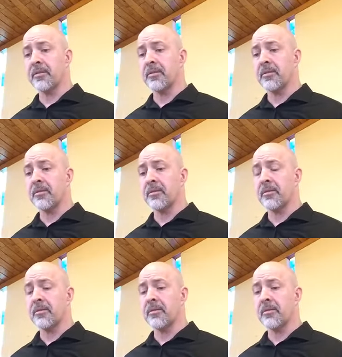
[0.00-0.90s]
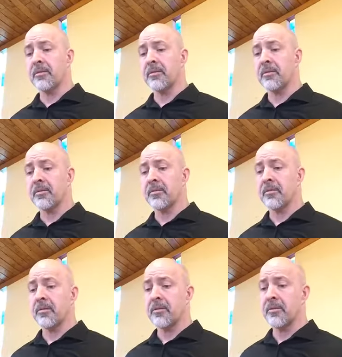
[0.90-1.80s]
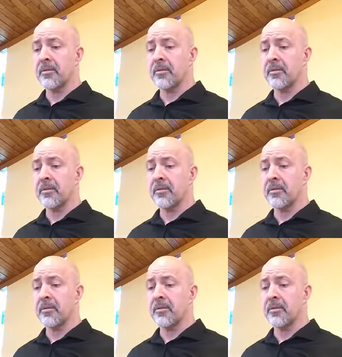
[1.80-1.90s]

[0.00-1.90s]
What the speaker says: [no speech]